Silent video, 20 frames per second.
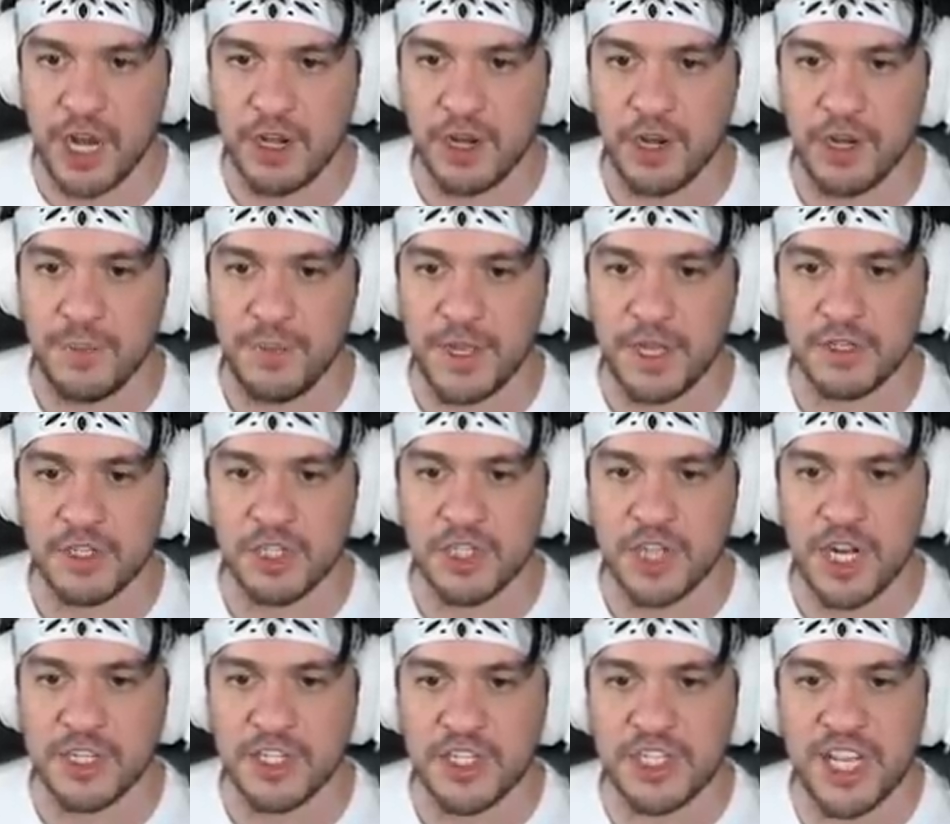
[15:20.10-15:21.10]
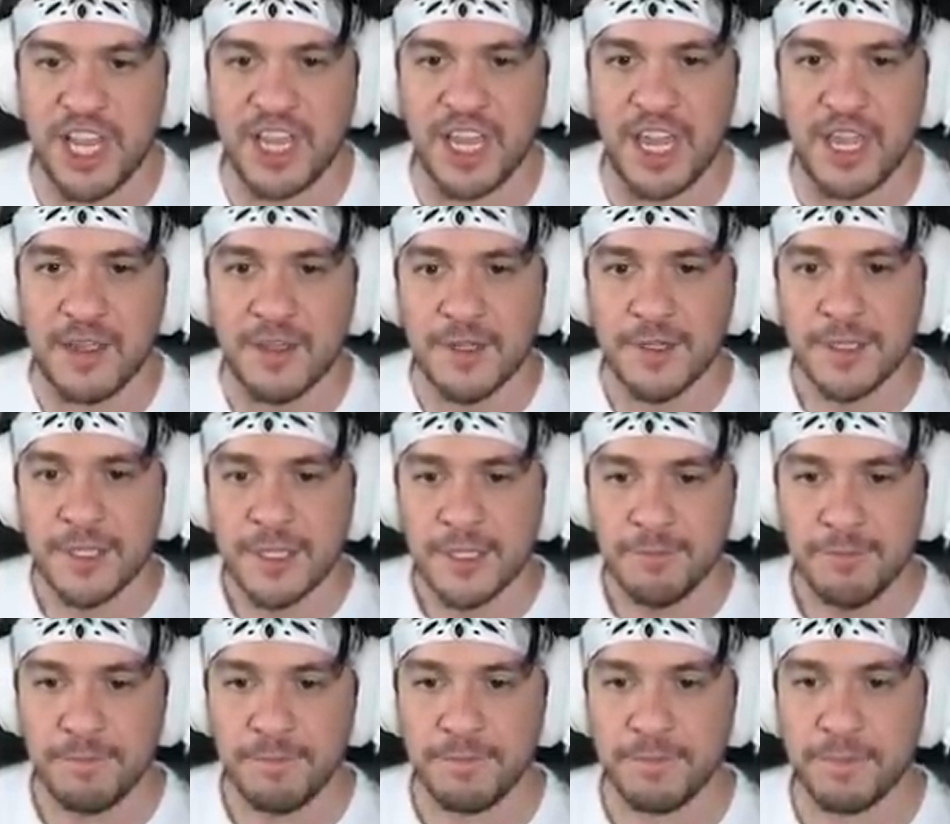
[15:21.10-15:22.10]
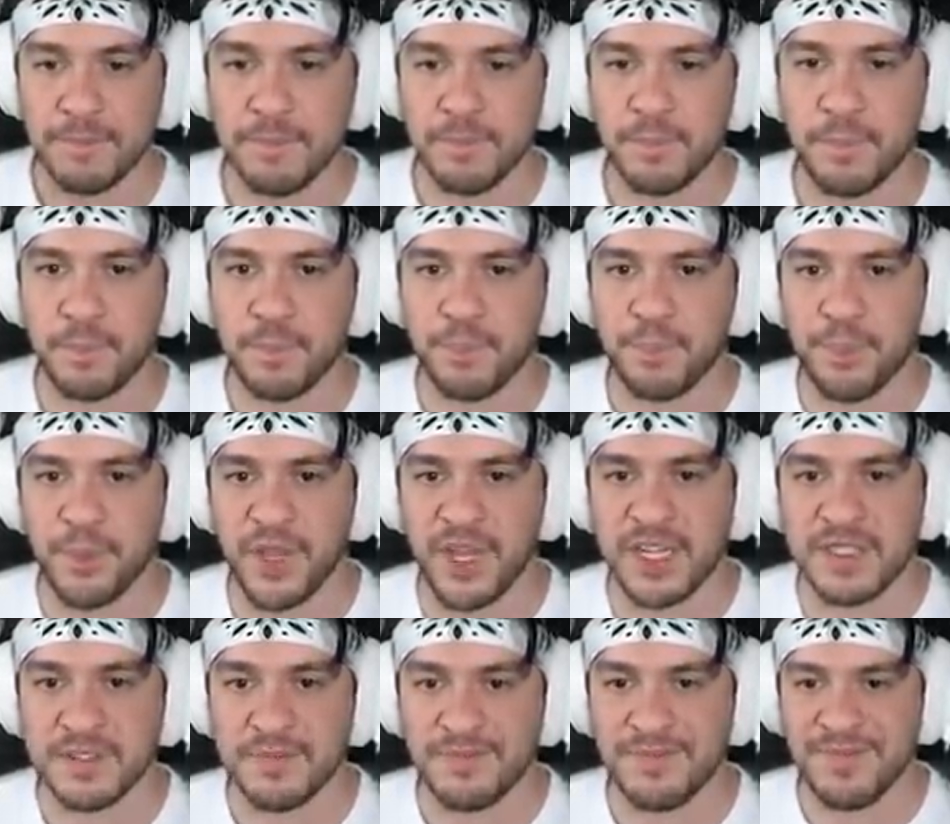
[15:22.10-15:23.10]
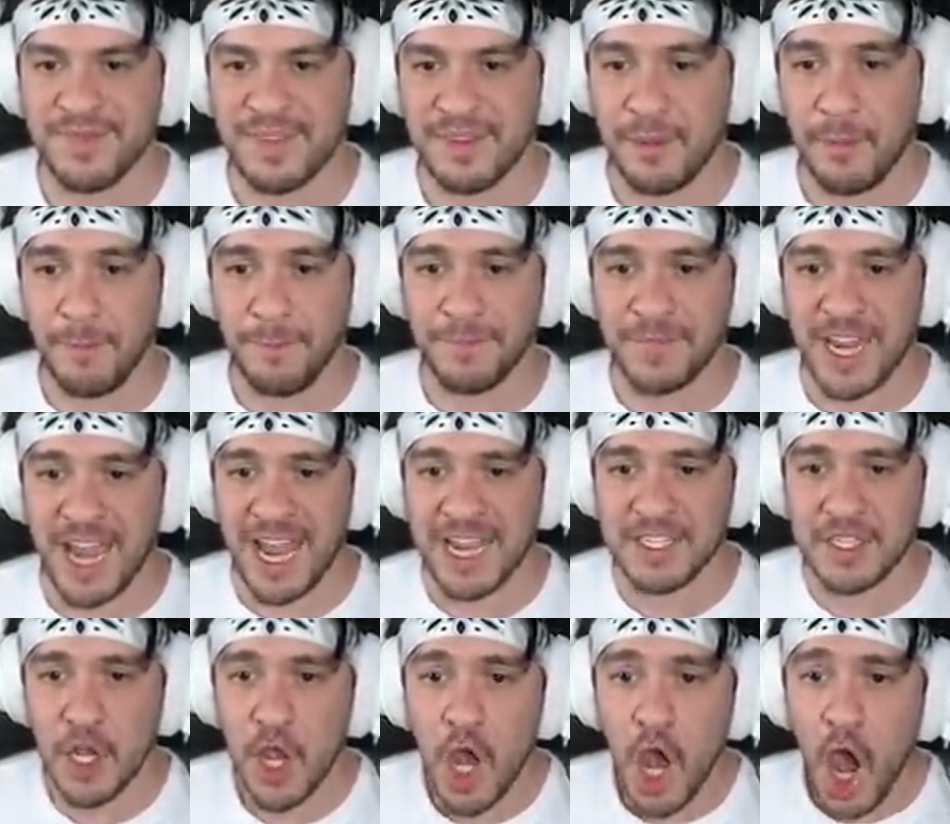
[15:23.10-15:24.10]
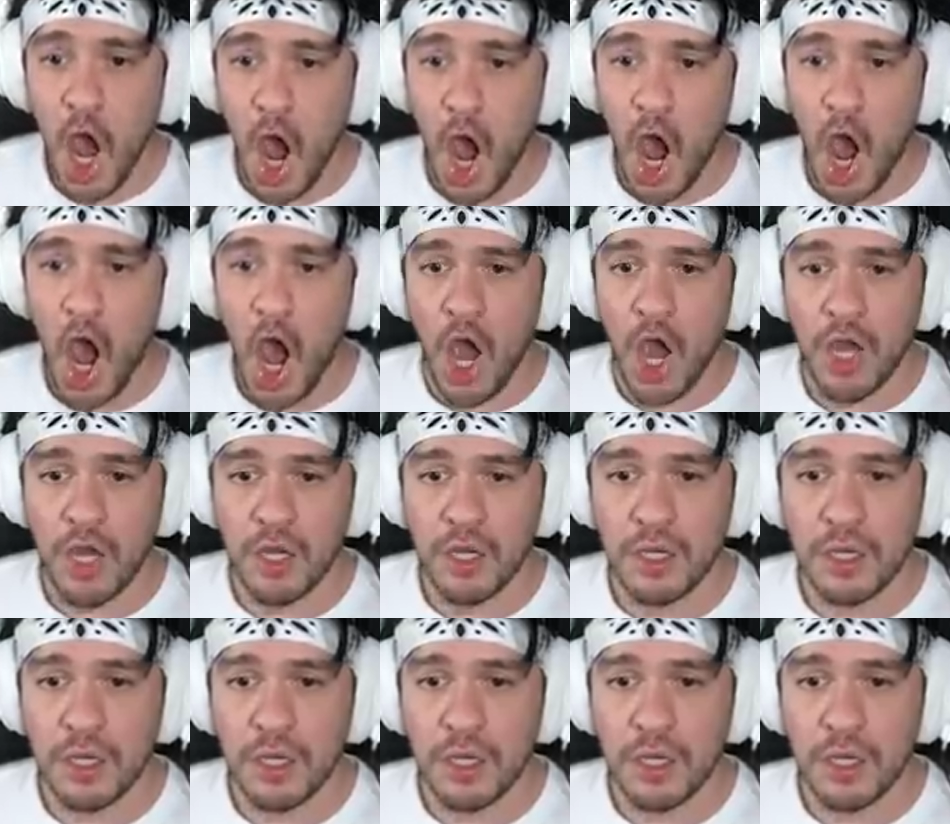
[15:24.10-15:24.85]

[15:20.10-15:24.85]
not honey because it's not sticky. Please. Yes. Oh.